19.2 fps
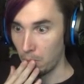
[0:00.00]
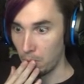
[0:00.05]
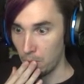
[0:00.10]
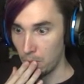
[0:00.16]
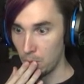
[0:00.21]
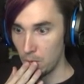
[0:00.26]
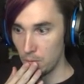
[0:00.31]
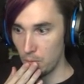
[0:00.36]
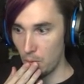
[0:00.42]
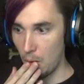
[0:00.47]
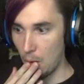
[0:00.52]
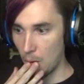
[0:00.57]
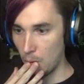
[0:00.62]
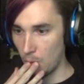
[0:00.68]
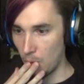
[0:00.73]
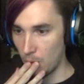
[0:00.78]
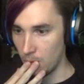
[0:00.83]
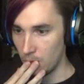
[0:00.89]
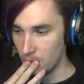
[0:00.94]

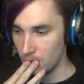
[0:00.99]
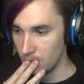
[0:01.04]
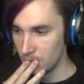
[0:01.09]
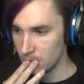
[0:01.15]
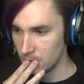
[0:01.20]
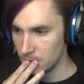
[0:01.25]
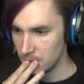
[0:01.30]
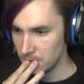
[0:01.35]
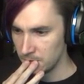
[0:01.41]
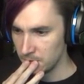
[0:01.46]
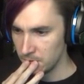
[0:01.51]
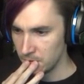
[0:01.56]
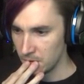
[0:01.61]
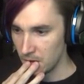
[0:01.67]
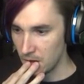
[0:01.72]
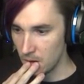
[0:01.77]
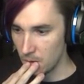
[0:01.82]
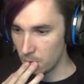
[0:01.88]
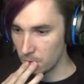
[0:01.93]

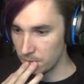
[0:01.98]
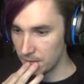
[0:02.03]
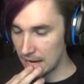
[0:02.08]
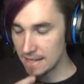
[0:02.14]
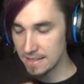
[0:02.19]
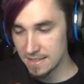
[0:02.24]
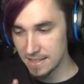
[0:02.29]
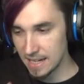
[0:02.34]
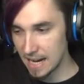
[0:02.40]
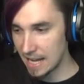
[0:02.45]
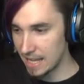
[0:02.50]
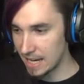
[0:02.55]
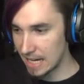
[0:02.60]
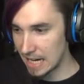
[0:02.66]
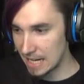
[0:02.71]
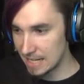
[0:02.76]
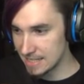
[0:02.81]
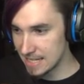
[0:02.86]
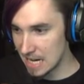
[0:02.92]
oh, that's the guy that
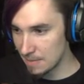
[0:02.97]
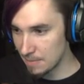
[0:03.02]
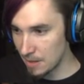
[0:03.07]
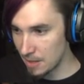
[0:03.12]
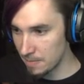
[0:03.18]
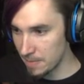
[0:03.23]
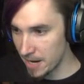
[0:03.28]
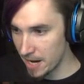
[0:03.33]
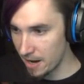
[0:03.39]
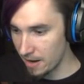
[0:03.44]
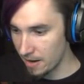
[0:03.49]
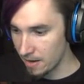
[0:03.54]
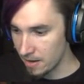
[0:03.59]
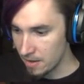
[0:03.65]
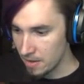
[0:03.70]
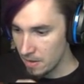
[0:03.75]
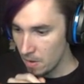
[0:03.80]
got attacked by the bear